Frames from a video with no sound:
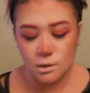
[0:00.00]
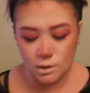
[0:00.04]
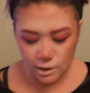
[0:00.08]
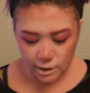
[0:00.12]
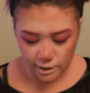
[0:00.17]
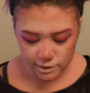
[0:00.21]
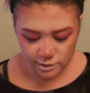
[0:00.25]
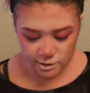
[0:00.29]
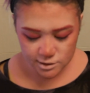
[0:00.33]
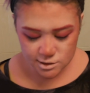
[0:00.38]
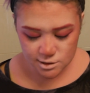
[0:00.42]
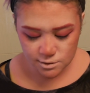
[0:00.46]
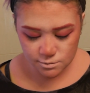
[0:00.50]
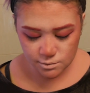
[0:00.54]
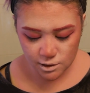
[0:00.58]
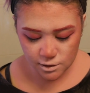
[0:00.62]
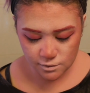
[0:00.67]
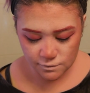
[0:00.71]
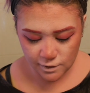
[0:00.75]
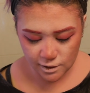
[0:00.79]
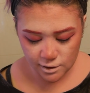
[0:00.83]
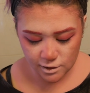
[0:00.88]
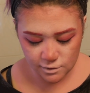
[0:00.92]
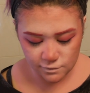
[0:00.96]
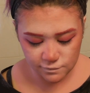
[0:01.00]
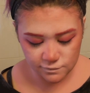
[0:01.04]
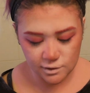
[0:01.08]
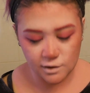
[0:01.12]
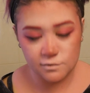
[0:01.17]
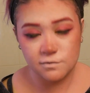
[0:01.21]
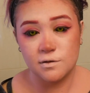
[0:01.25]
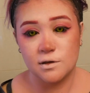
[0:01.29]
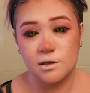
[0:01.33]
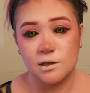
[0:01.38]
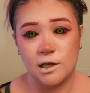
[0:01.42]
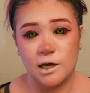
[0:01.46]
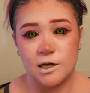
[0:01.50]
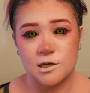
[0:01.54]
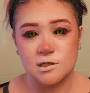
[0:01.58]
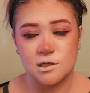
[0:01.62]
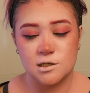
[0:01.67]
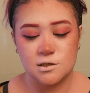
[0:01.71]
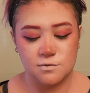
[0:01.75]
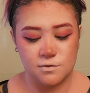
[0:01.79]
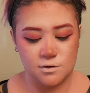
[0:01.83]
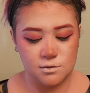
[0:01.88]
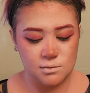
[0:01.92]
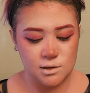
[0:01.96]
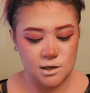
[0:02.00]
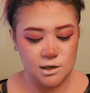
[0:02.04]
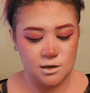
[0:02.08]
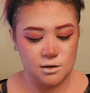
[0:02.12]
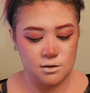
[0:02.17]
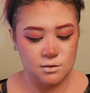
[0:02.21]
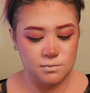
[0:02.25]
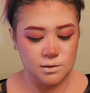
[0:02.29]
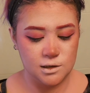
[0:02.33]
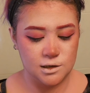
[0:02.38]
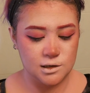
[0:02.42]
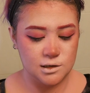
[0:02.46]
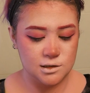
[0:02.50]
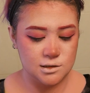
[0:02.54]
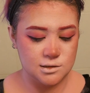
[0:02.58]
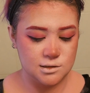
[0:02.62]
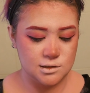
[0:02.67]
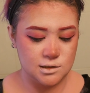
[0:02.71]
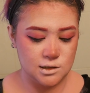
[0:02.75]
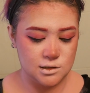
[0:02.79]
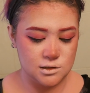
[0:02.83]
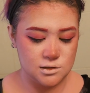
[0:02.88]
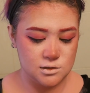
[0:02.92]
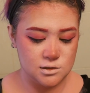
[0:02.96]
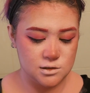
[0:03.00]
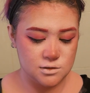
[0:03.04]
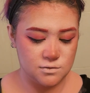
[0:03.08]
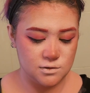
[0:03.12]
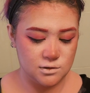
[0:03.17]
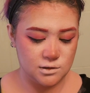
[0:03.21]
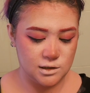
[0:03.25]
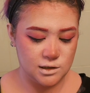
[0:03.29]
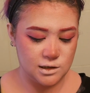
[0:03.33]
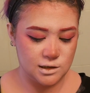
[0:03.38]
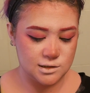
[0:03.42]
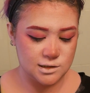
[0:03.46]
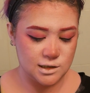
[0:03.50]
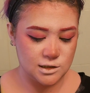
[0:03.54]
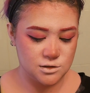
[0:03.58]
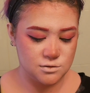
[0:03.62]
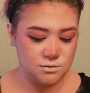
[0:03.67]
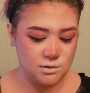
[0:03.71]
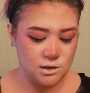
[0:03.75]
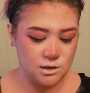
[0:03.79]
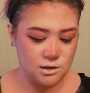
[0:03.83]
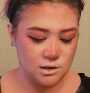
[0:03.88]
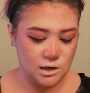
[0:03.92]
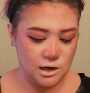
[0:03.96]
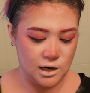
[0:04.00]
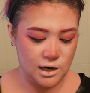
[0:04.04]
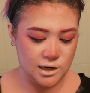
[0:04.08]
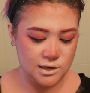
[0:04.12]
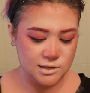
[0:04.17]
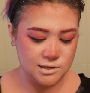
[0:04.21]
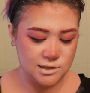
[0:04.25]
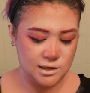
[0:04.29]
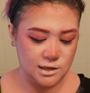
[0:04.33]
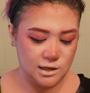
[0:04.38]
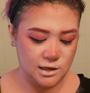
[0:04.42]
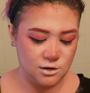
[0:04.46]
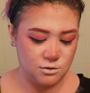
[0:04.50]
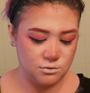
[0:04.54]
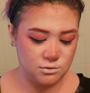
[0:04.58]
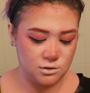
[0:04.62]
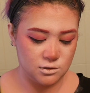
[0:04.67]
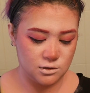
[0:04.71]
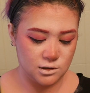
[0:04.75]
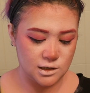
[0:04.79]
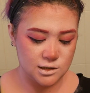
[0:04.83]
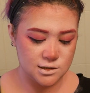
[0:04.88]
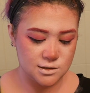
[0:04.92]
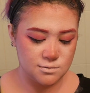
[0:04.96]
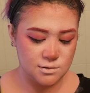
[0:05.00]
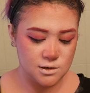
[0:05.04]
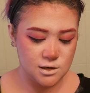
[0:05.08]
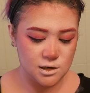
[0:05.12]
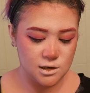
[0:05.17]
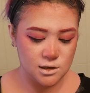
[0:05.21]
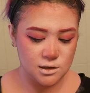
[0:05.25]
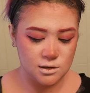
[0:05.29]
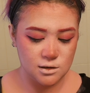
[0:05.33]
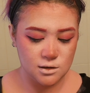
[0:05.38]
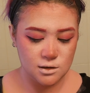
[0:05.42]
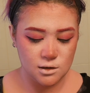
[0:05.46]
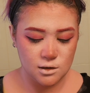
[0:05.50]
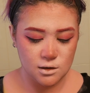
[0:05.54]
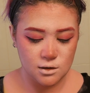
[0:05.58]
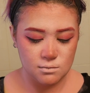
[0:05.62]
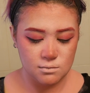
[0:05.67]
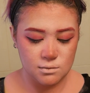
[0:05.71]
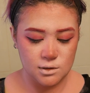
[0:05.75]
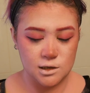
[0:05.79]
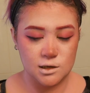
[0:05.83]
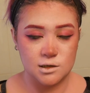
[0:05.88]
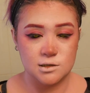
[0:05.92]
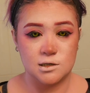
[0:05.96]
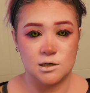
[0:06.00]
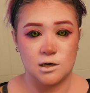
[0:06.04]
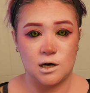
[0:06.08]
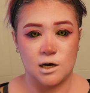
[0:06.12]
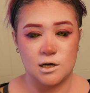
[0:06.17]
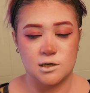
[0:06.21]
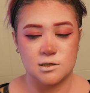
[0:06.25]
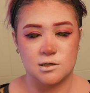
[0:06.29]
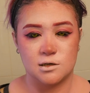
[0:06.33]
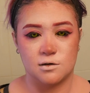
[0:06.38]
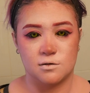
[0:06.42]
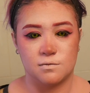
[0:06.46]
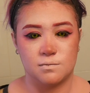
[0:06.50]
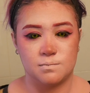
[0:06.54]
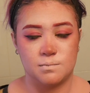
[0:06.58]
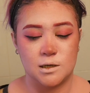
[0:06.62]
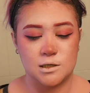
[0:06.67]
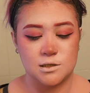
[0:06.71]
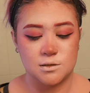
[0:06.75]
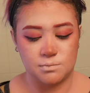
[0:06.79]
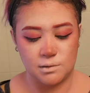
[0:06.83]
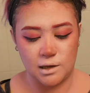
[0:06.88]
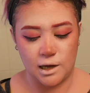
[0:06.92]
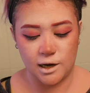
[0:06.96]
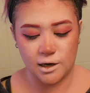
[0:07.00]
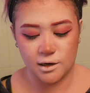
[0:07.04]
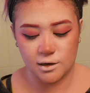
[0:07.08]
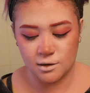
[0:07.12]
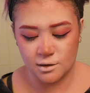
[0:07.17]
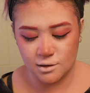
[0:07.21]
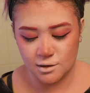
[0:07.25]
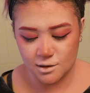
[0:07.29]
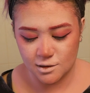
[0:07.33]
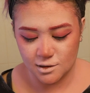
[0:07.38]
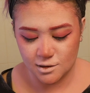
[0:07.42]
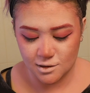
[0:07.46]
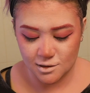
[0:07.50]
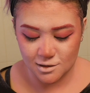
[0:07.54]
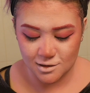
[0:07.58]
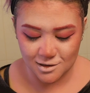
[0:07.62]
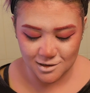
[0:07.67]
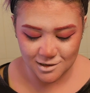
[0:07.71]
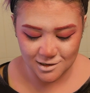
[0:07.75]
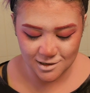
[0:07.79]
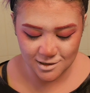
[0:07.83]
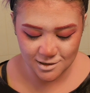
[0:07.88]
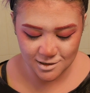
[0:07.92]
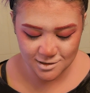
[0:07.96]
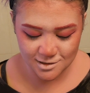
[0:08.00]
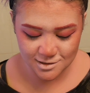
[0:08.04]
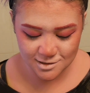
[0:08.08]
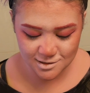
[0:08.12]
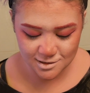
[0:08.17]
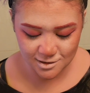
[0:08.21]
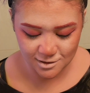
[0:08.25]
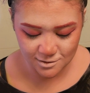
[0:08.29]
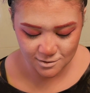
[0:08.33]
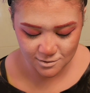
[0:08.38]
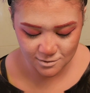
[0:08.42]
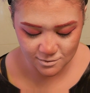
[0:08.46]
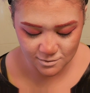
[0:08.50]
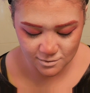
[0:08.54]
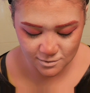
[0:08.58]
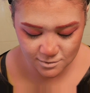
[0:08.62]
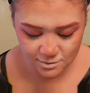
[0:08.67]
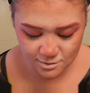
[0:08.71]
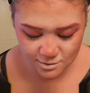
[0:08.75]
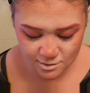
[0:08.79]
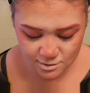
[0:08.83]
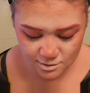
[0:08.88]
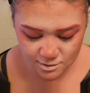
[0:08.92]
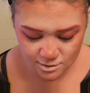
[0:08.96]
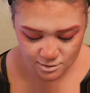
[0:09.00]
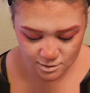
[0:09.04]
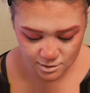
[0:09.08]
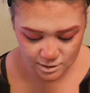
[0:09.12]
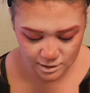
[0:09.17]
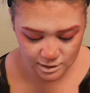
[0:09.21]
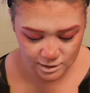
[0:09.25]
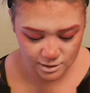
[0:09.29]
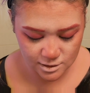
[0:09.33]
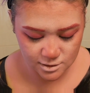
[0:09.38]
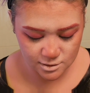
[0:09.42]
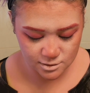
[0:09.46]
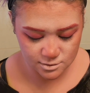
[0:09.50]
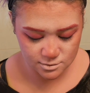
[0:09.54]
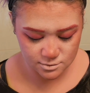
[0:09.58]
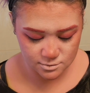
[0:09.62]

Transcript: I like to wear very fluffy lashes for Mina because they just really accentuate her eyes and they don't look as weird because her eyes are pitch black. So, yeah.